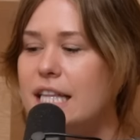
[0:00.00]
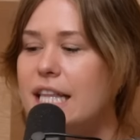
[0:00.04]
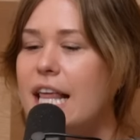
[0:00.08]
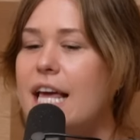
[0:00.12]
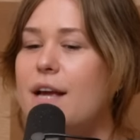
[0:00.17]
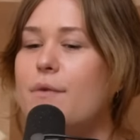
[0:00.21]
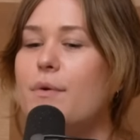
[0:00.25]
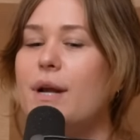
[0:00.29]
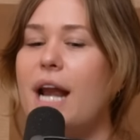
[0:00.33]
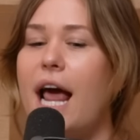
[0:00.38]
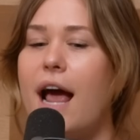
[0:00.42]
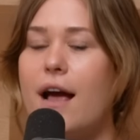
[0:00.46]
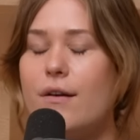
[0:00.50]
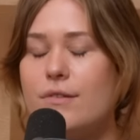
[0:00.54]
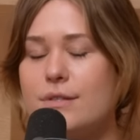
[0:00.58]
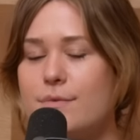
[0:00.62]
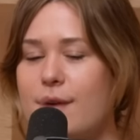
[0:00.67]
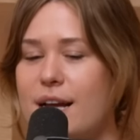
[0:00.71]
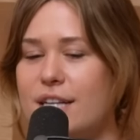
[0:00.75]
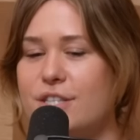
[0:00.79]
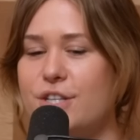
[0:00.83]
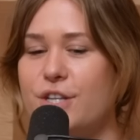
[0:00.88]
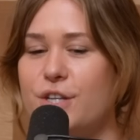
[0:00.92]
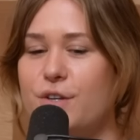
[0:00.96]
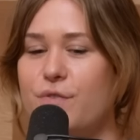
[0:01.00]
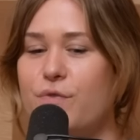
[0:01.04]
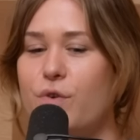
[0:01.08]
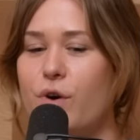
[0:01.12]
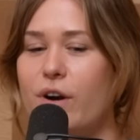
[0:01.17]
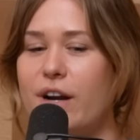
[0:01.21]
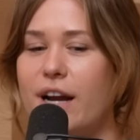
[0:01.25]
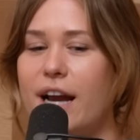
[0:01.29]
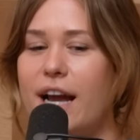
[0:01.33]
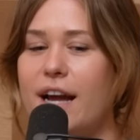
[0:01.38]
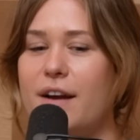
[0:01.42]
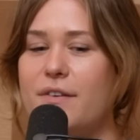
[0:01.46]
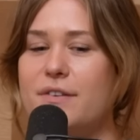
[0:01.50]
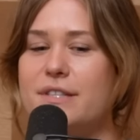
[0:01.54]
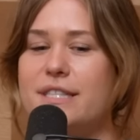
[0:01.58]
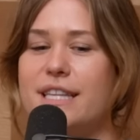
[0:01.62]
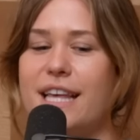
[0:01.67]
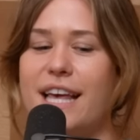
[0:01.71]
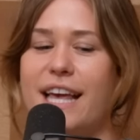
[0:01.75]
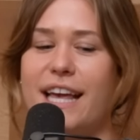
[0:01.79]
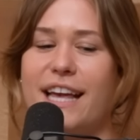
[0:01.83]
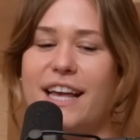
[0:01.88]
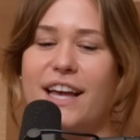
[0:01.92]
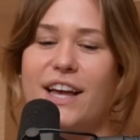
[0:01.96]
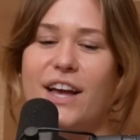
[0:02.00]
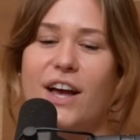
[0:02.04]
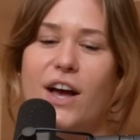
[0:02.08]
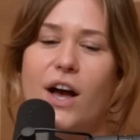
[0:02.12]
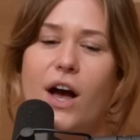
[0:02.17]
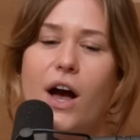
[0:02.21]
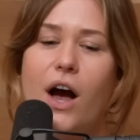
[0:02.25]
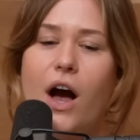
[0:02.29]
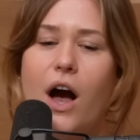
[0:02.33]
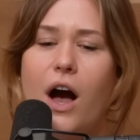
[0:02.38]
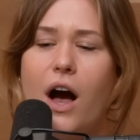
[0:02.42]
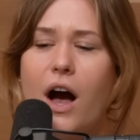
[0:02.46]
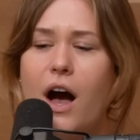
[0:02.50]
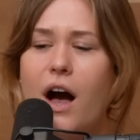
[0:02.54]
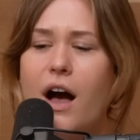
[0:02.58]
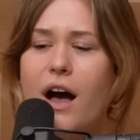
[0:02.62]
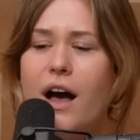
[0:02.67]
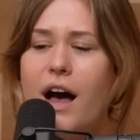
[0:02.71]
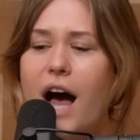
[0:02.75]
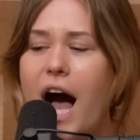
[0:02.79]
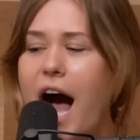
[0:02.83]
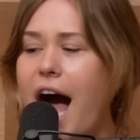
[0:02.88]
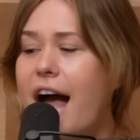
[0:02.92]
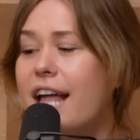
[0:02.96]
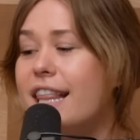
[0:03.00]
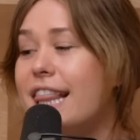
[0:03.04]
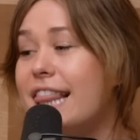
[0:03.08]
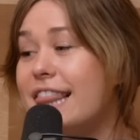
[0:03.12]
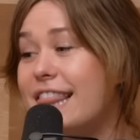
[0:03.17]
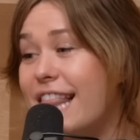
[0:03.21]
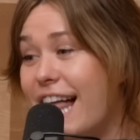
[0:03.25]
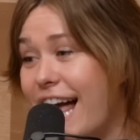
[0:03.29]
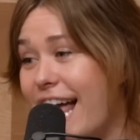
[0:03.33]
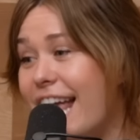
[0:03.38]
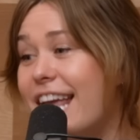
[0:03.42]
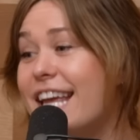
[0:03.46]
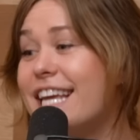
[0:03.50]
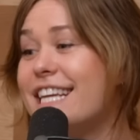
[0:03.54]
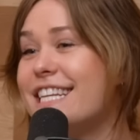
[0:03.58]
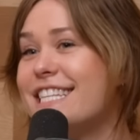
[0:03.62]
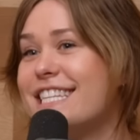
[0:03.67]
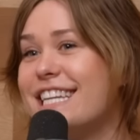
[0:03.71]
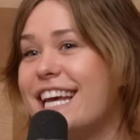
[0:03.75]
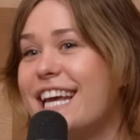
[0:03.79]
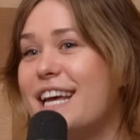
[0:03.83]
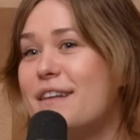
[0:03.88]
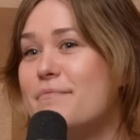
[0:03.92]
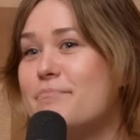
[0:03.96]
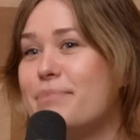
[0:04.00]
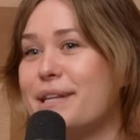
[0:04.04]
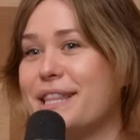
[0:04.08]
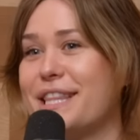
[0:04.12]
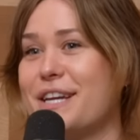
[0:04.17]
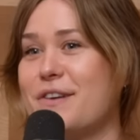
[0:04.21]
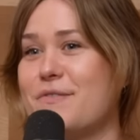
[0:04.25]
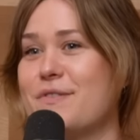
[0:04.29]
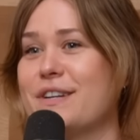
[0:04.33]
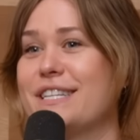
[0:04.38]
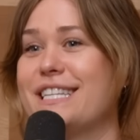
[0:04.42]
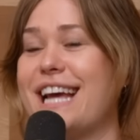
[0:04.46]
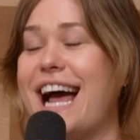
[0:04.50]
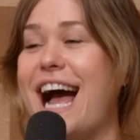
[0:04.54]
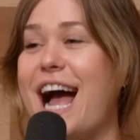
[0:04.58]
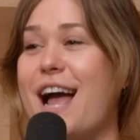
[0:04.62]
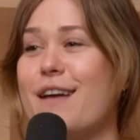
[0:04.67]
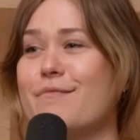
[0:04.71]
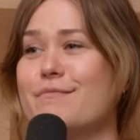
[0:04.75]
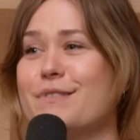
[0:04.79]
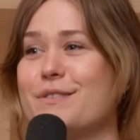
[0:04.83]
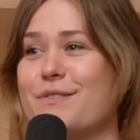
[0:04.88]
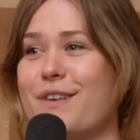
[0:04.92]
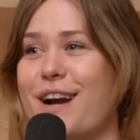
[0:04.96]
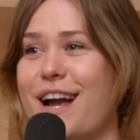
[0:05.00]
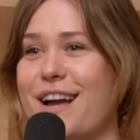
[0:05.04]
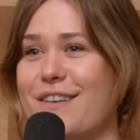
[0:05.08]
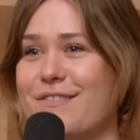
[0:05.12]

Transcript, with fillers: when I was watching Euphoria, I was like, I liked it, but there were times where